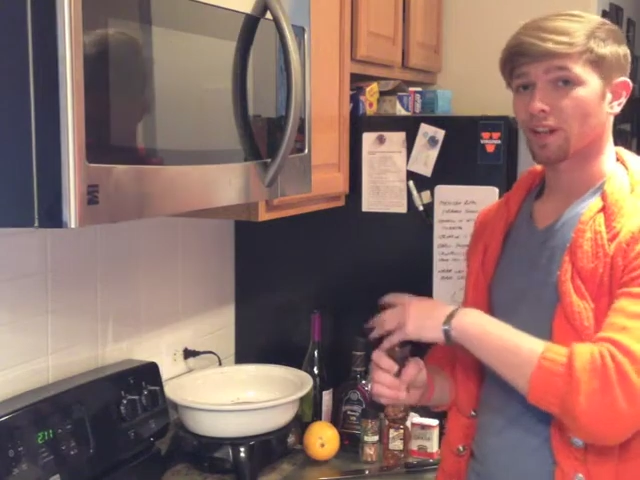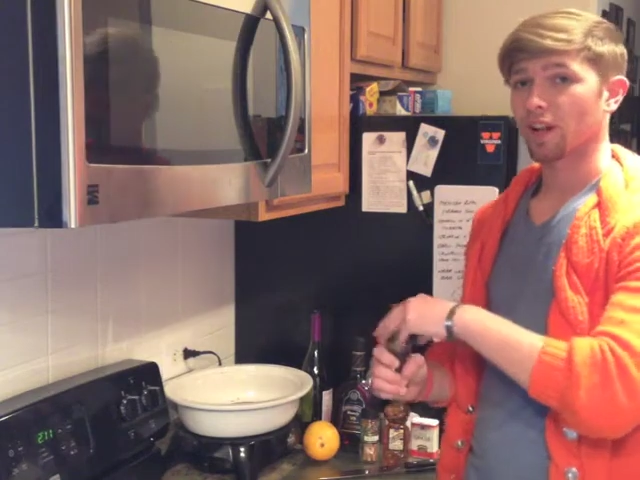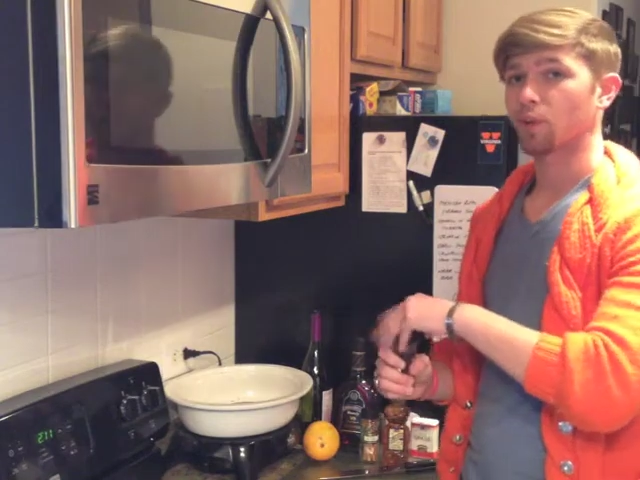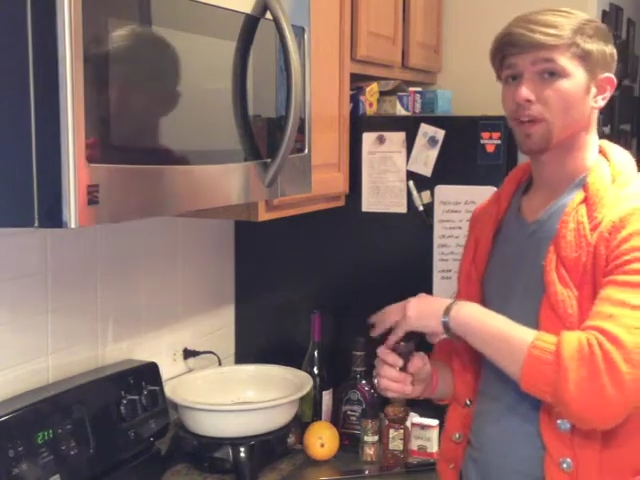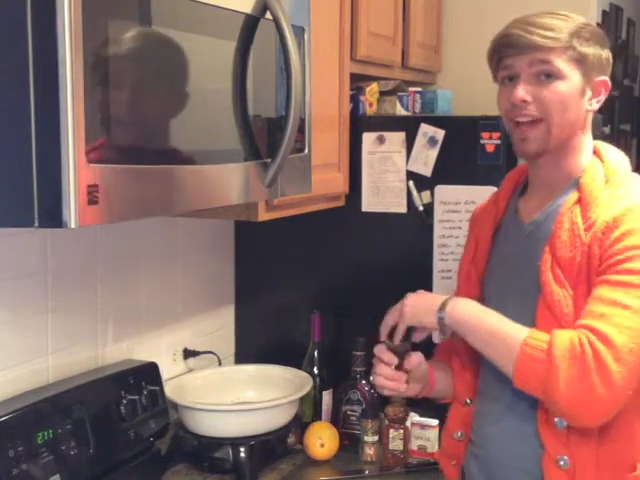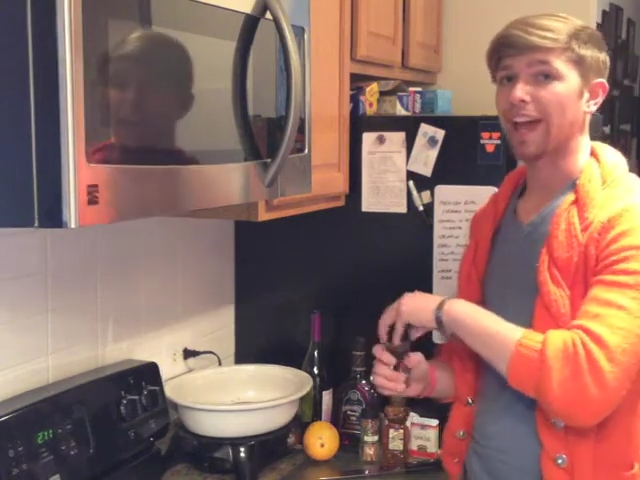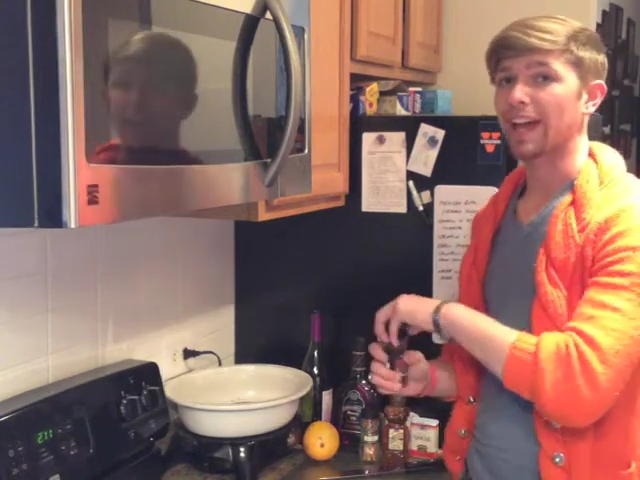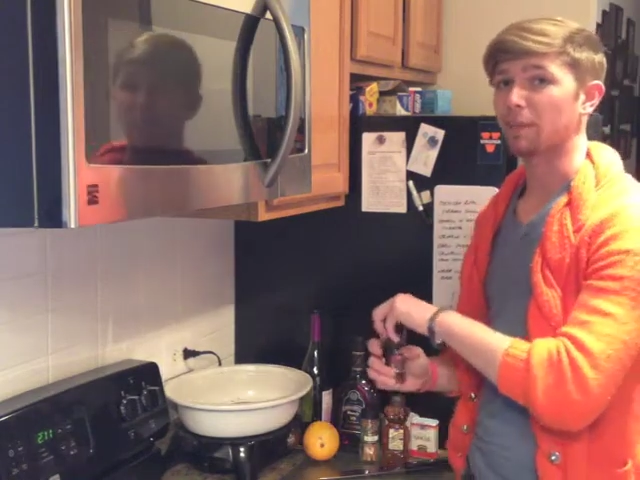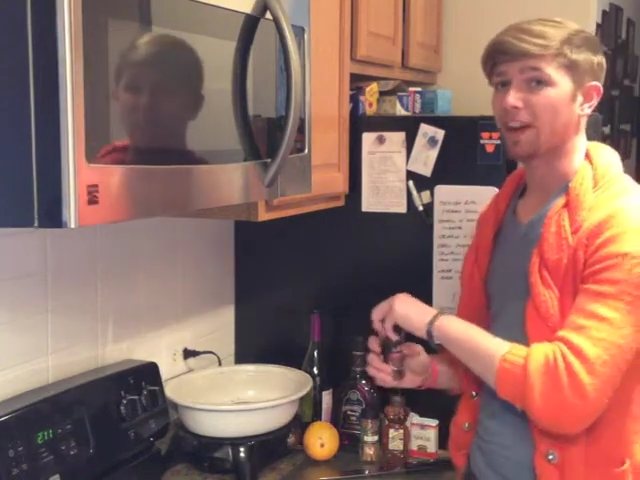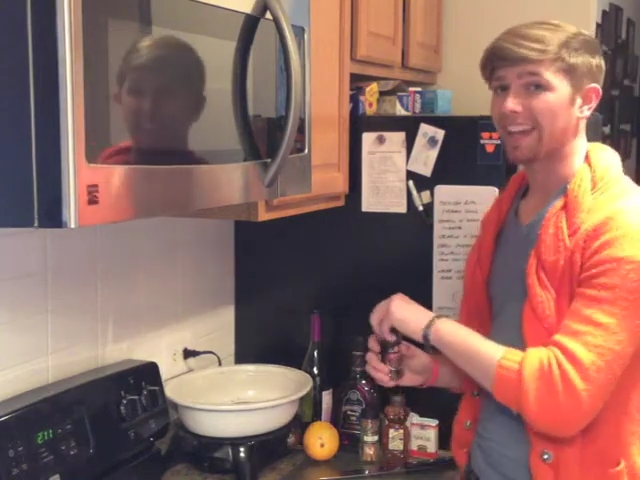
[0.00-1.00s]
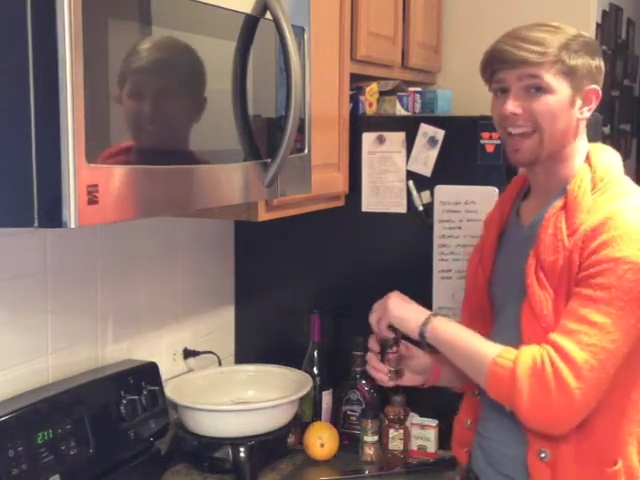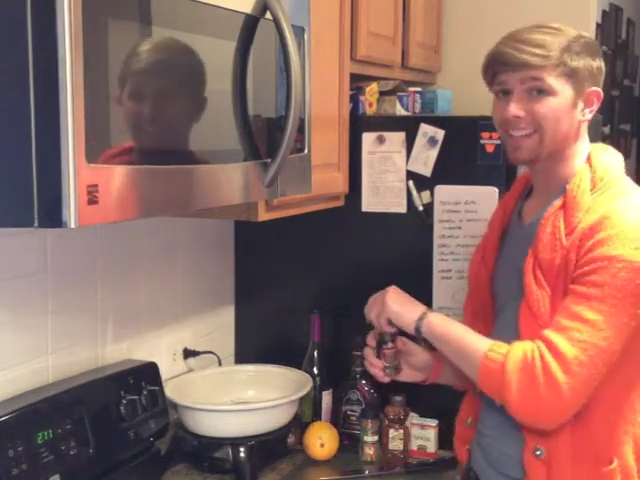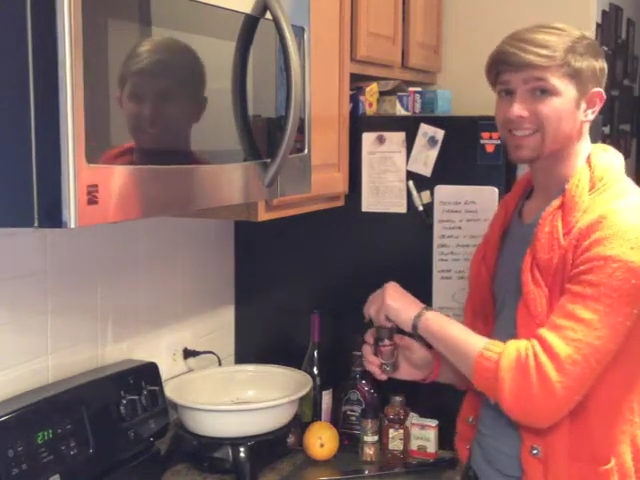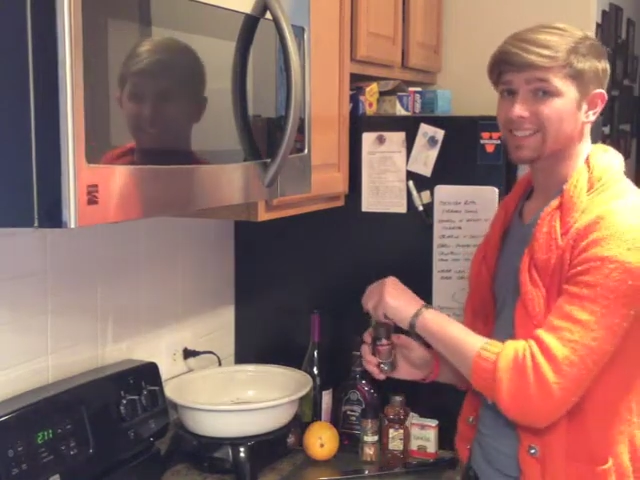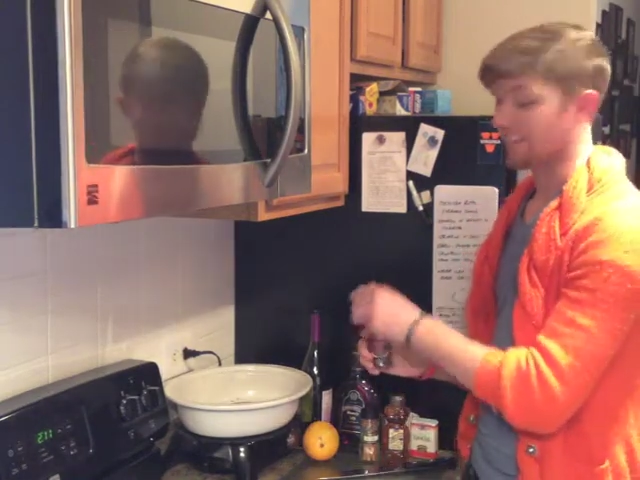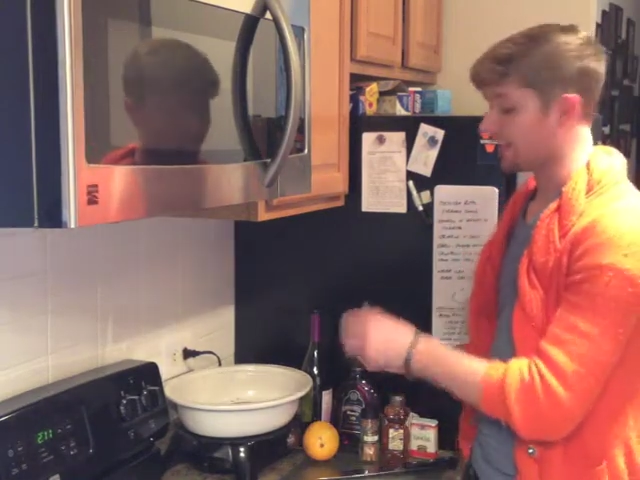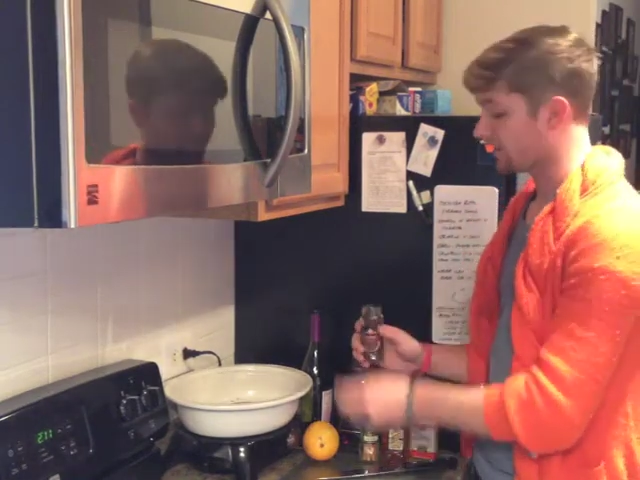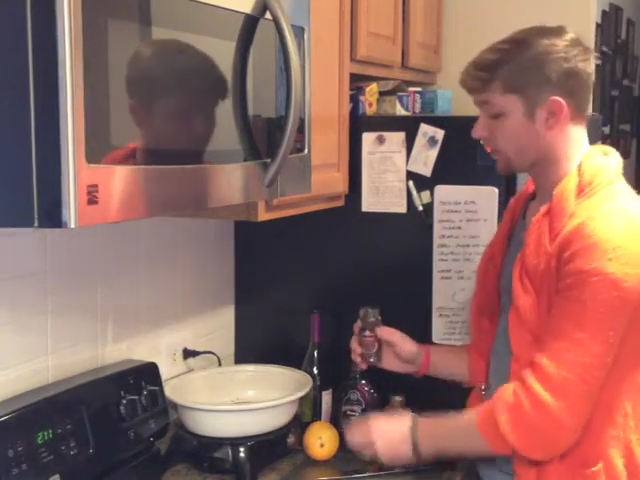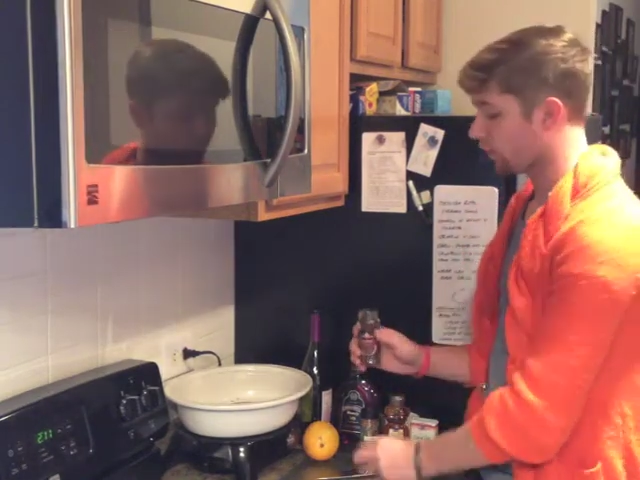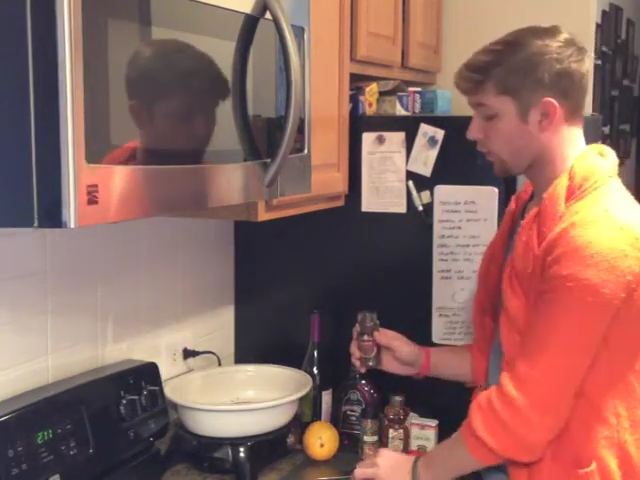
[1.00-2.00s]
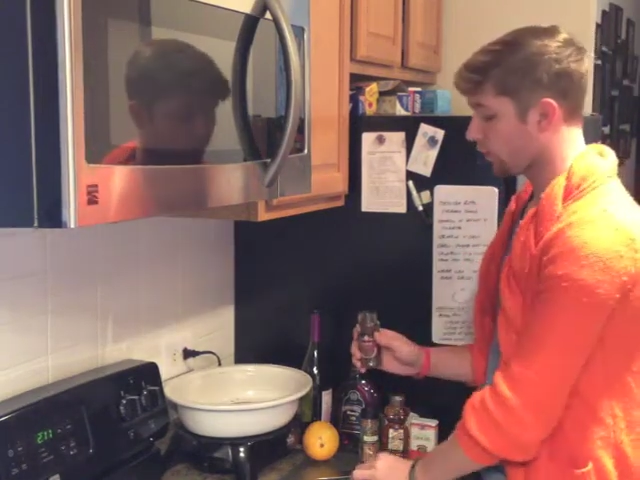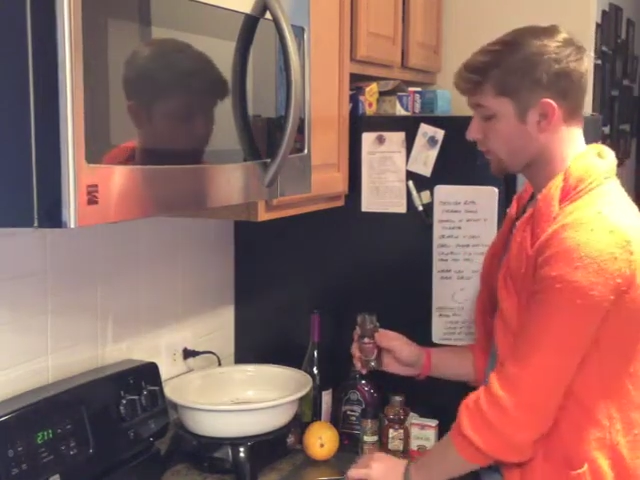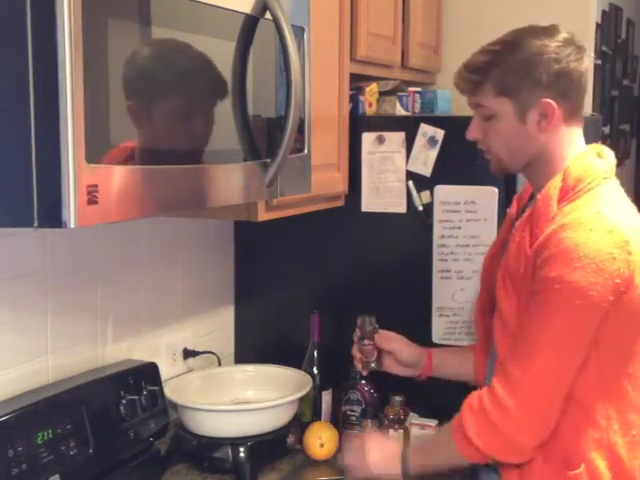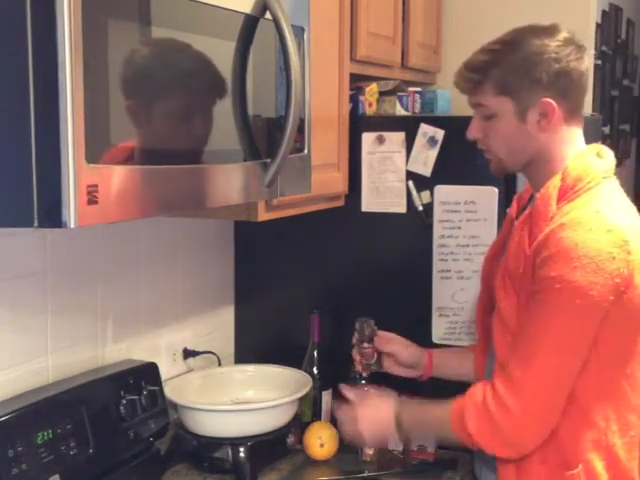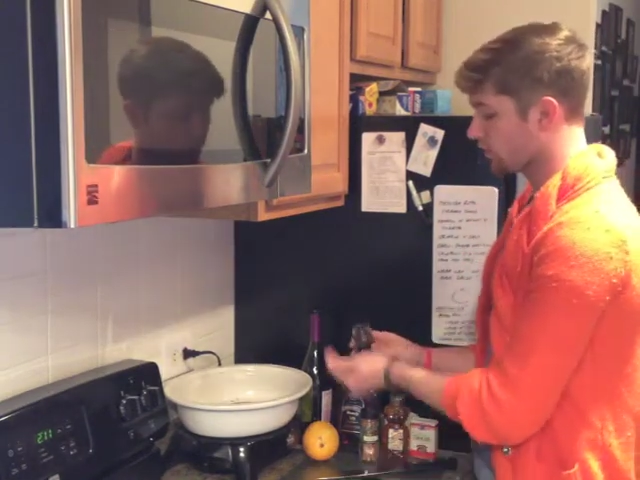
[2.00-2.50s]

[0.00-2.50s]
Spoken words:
We're going to add about 8 to 10 cloves